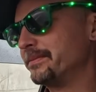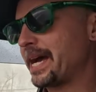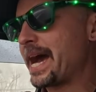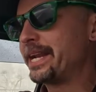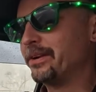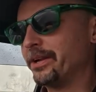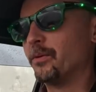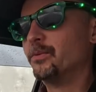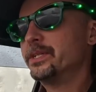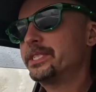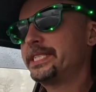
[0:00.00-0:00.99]
I don't know.
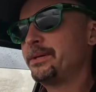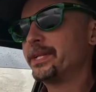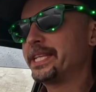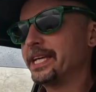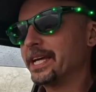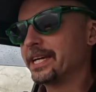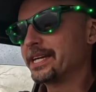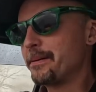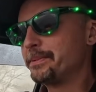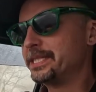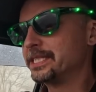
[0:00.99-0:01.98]
We'll see what the
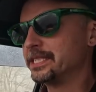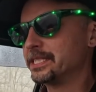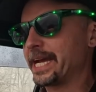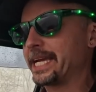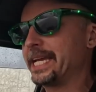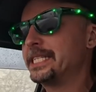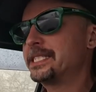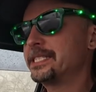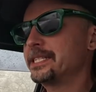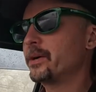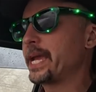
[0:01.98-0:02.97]
competition's like.
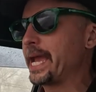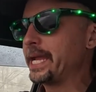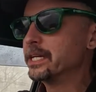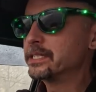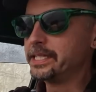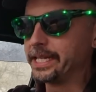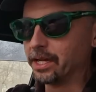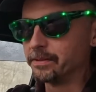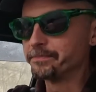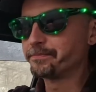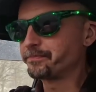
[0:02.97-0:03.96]
It's okay. Here's the deal.
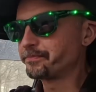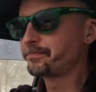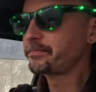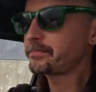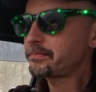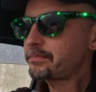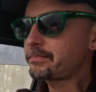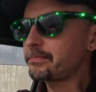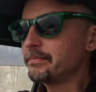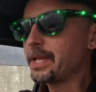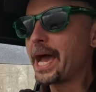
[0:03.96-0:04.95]

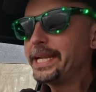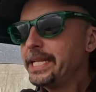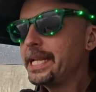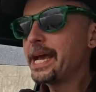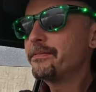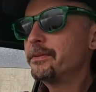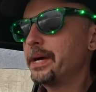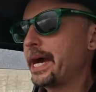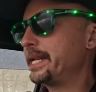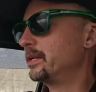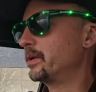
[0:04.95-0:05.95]
I didn't have
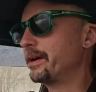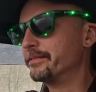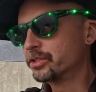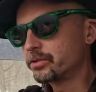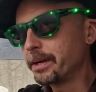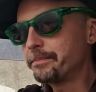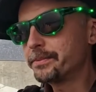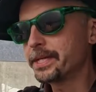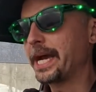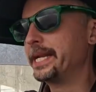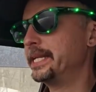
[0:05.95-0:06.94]
a script.
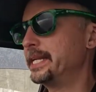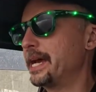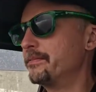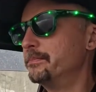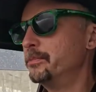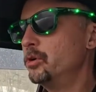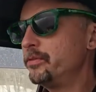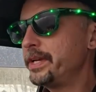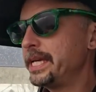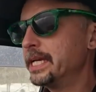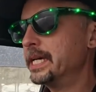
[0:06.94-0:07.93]
I didn't have a movie,